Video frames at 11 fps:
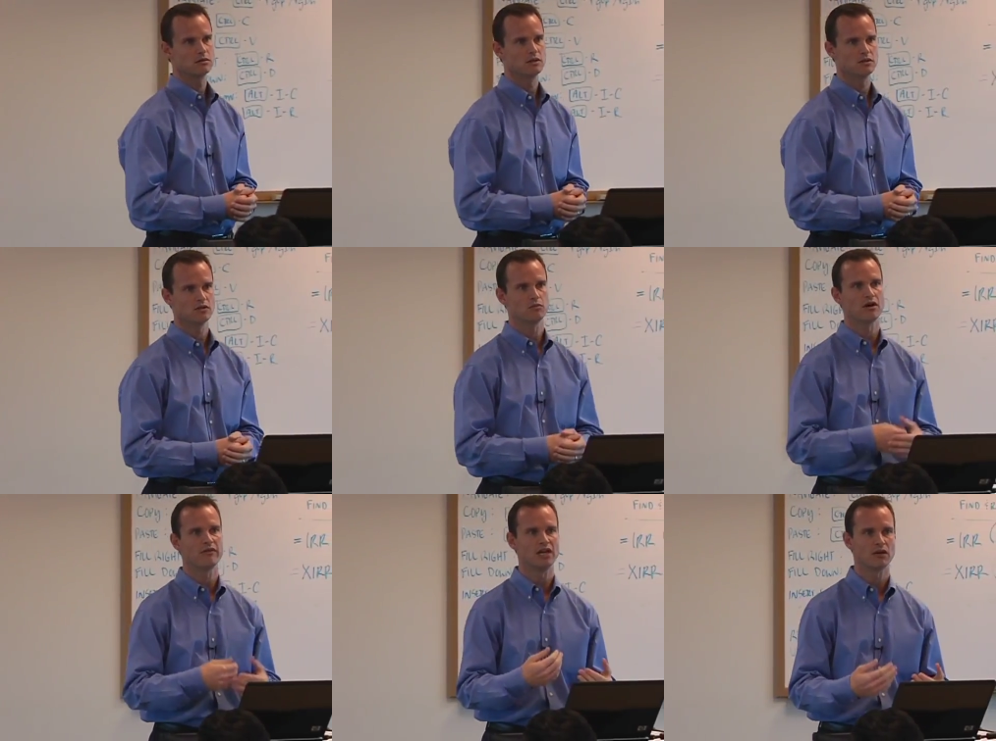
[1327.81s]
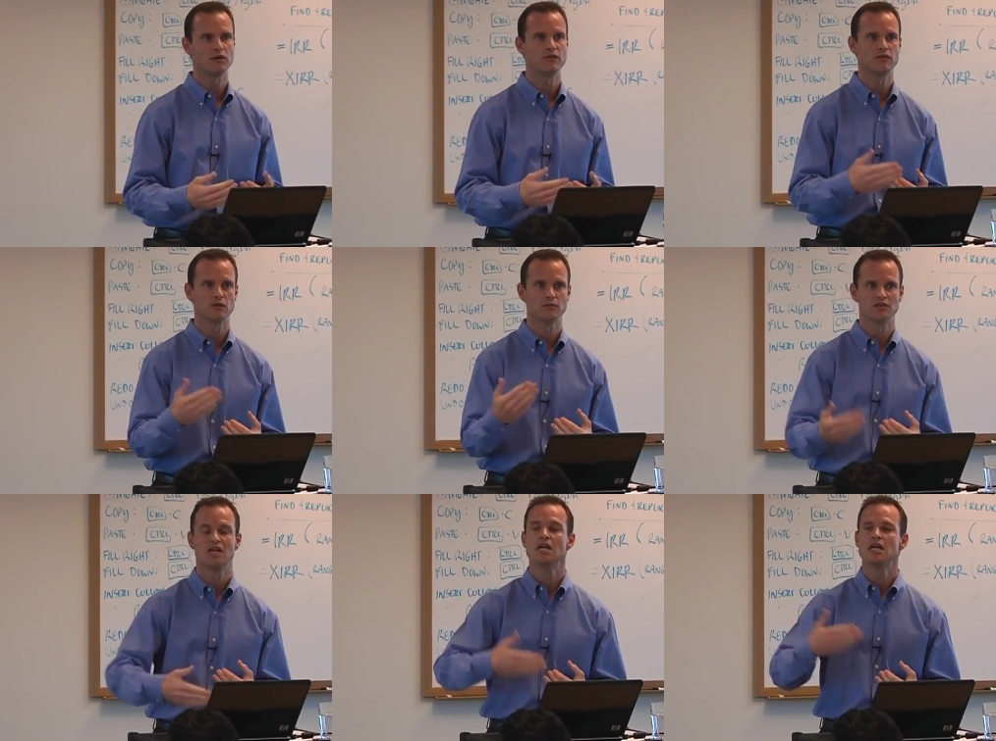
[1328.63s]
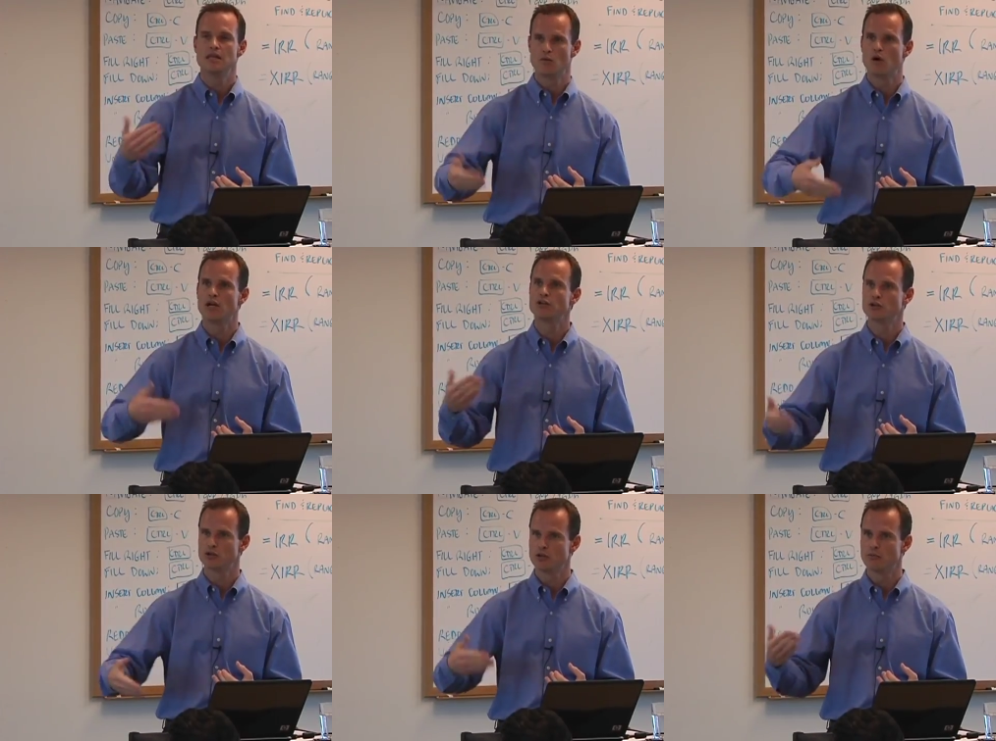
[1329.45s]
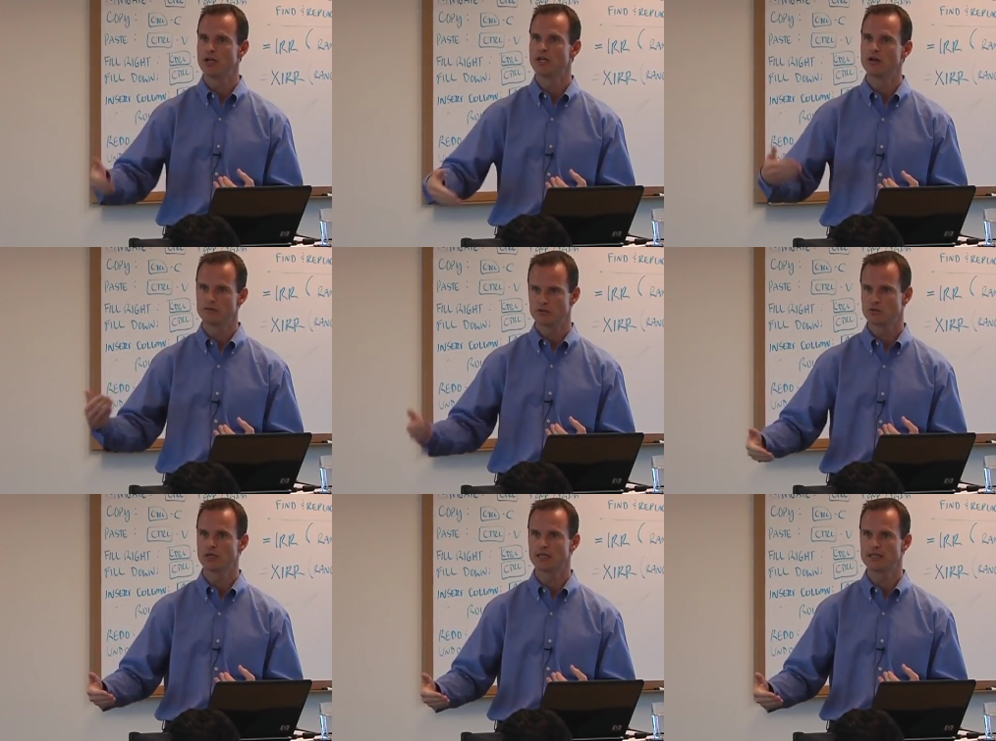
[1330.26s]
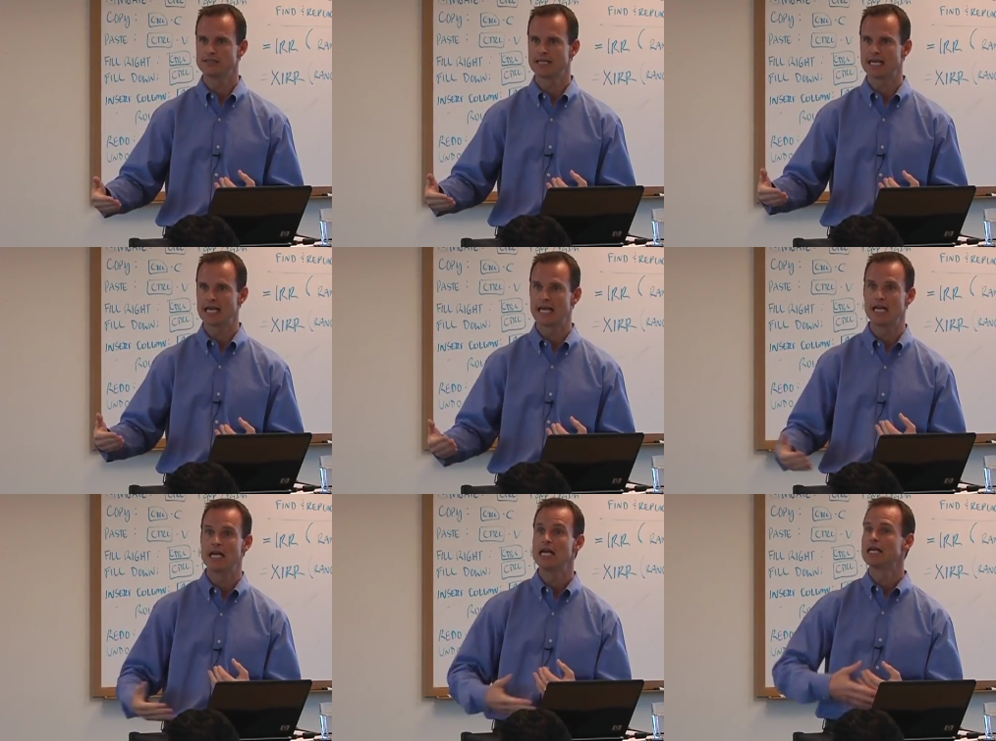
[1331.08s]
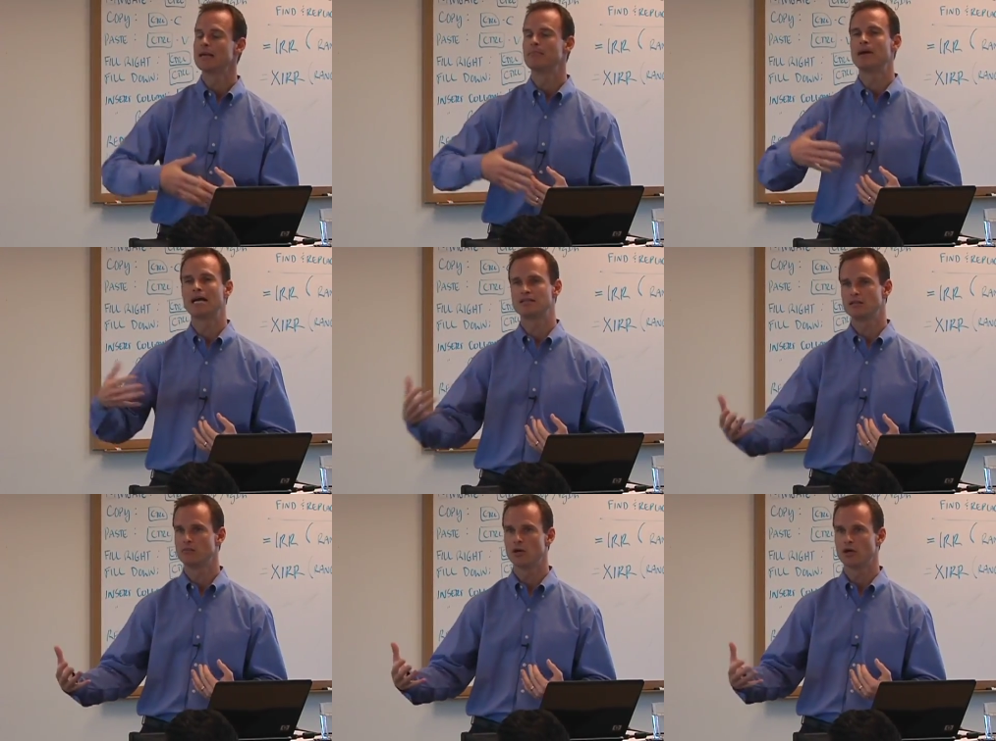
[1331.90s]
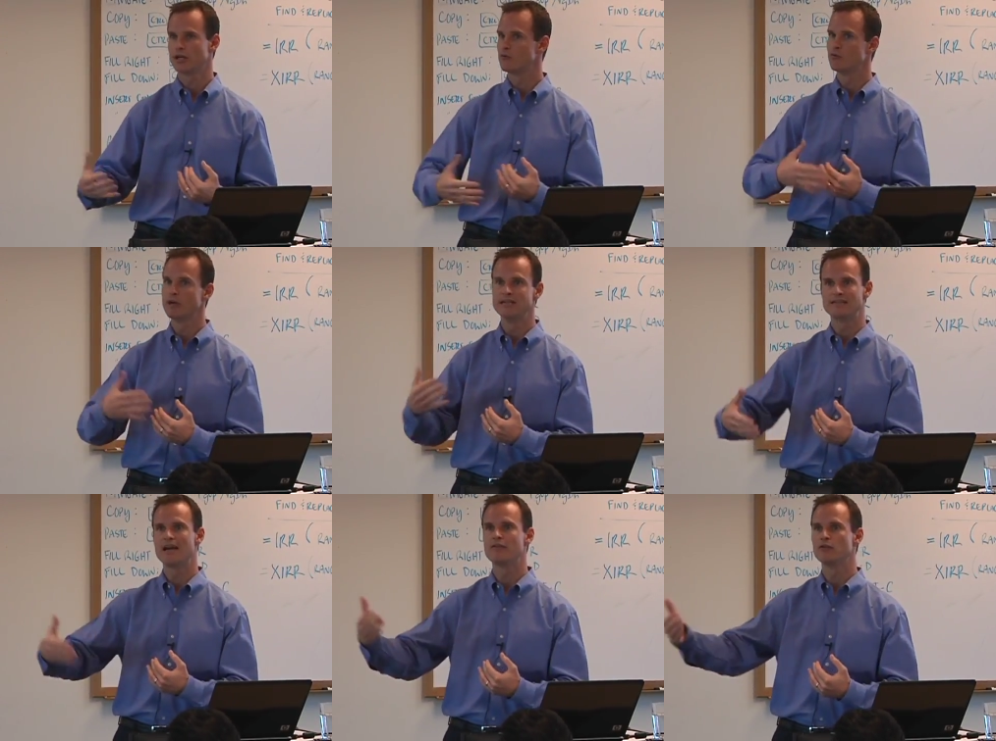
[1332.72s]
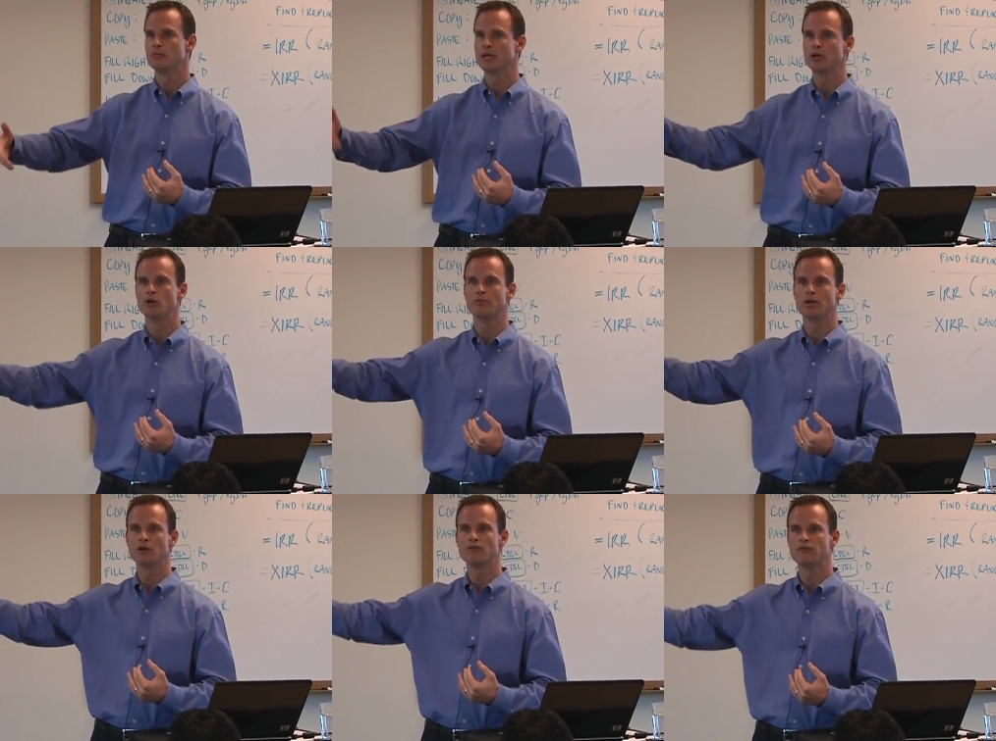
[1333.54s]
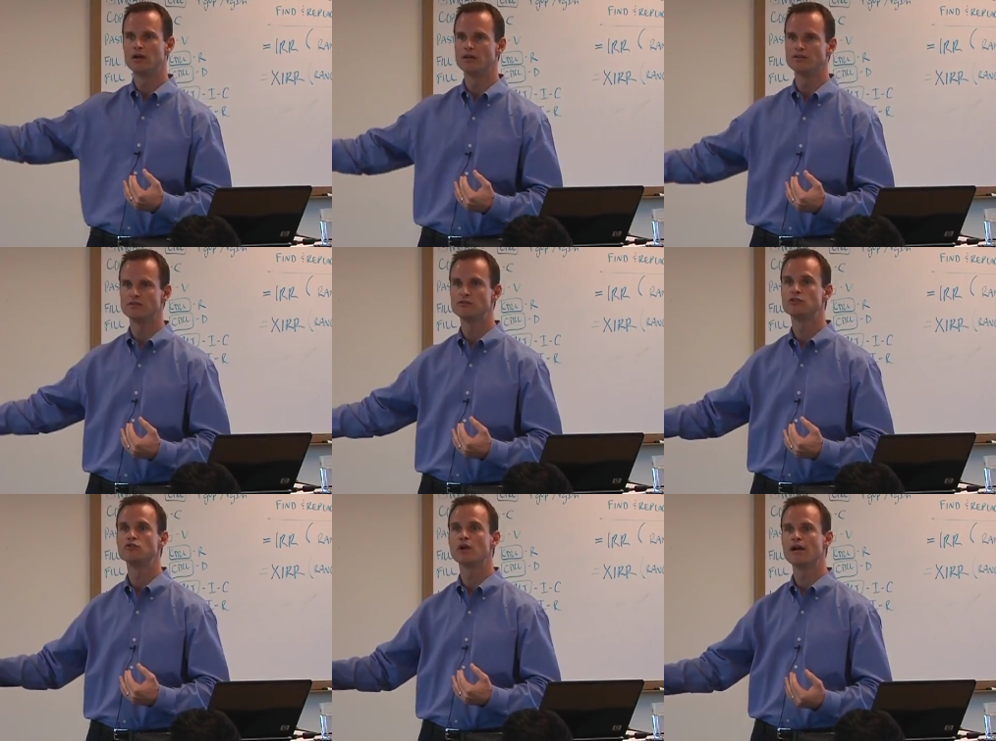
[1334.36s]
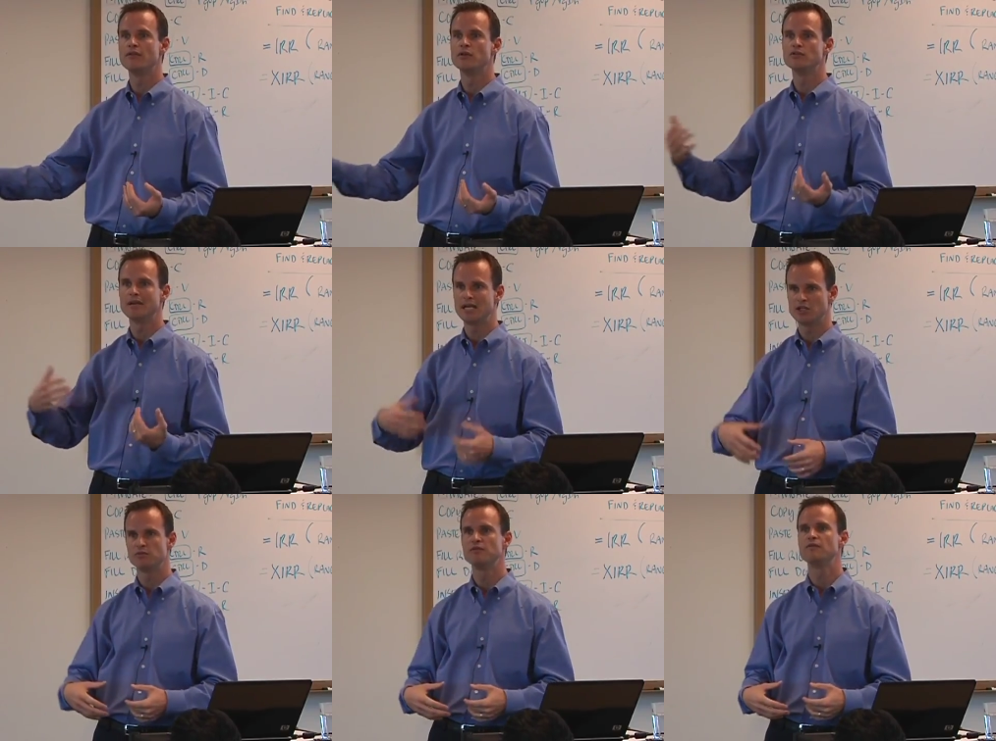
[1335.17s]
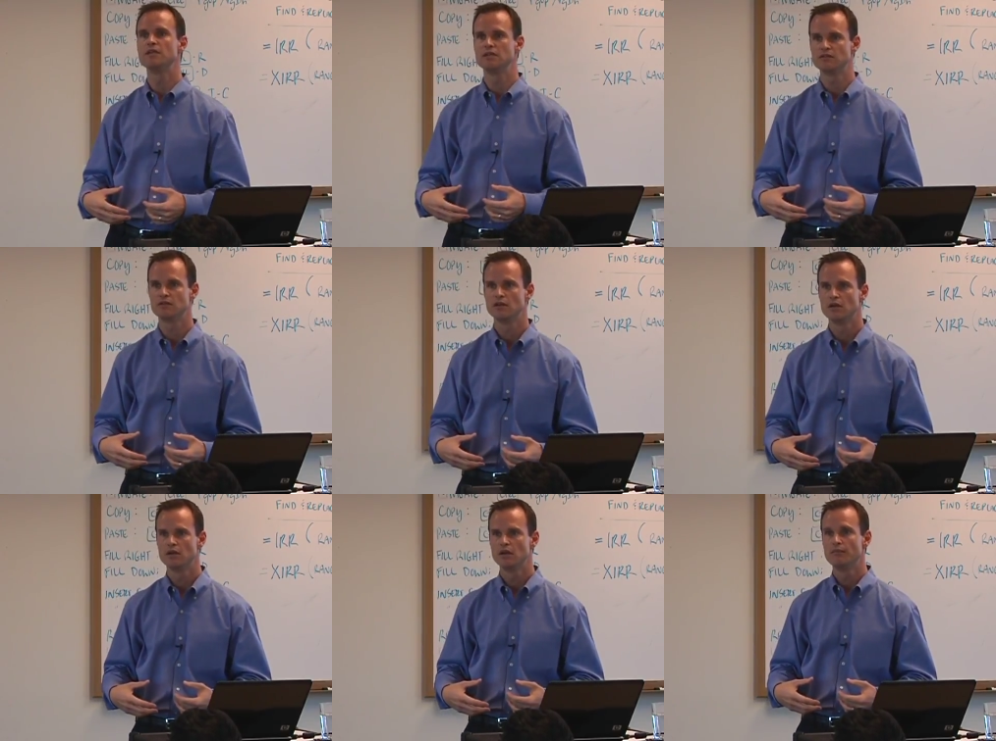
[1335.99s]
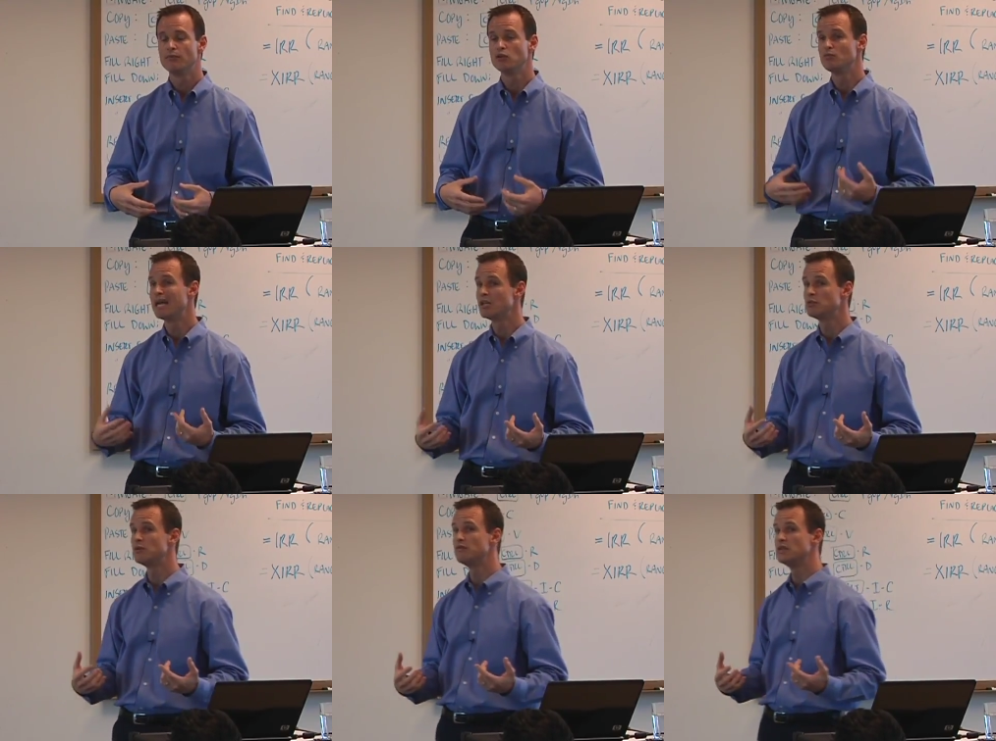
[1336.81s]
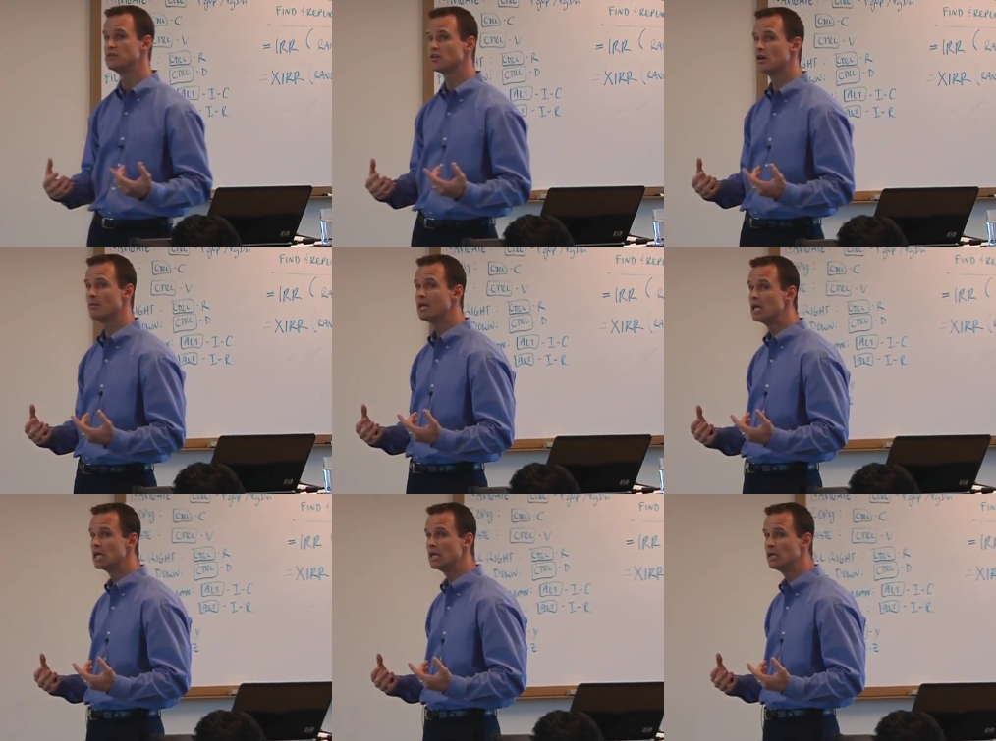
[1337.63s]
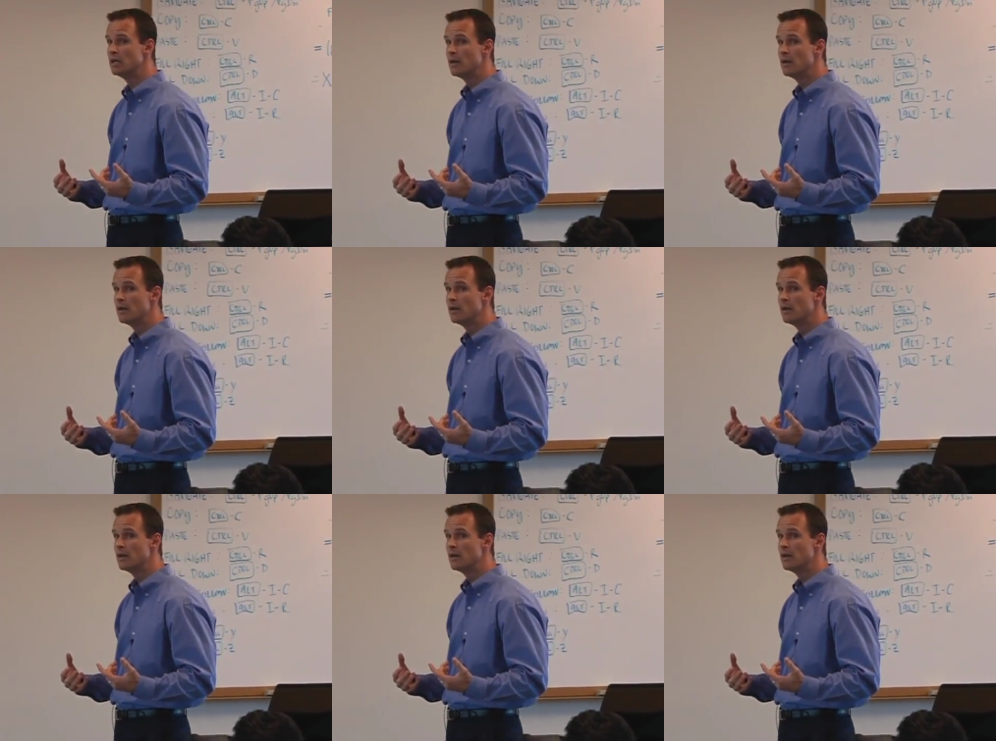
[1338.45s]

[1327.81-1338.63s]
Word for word: And so private equity firms they want to turn their money over as quickly as they can, get back to the market, raise ever bigger and bigger funds to drive those management fees. Those management fees come in,